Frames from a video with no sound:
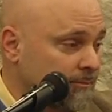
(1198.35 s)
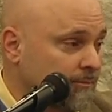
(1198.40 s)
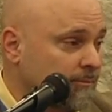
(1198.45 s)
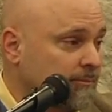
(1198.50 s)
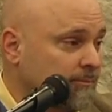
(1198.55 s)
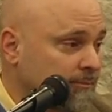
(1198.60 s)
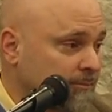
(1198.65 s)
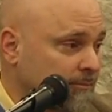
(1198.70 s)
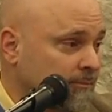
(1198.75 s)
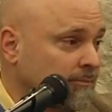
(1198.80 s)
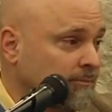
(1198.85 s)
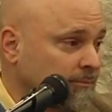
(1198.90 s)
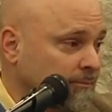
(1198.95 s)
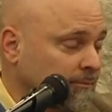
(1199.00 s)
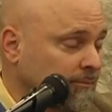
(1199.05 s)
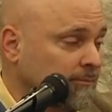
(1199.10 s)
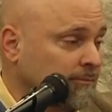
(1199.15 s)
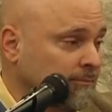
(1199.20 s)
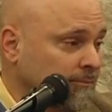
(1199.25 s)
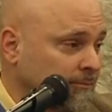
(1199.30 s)
um,
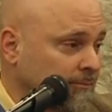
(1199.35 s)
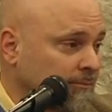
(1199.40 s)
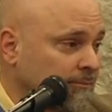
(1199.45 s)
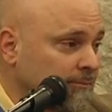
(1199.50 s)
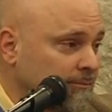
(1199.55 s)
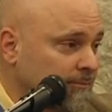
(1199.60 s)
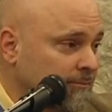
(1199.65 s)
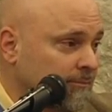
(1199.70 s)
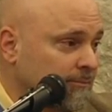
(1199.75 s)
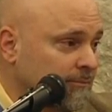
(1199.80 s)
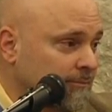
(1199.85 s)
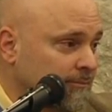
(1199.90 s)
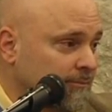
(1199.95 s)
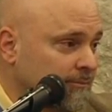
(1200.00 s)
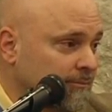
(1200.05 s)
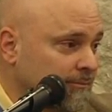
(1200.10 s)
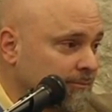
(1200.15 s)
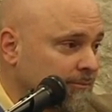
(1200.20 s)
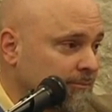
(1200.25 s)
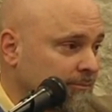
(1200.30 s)
they
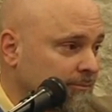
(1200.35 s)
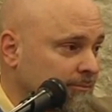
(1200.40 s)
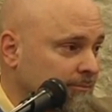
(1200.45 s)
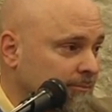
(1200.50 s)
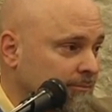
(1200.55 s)
would disagree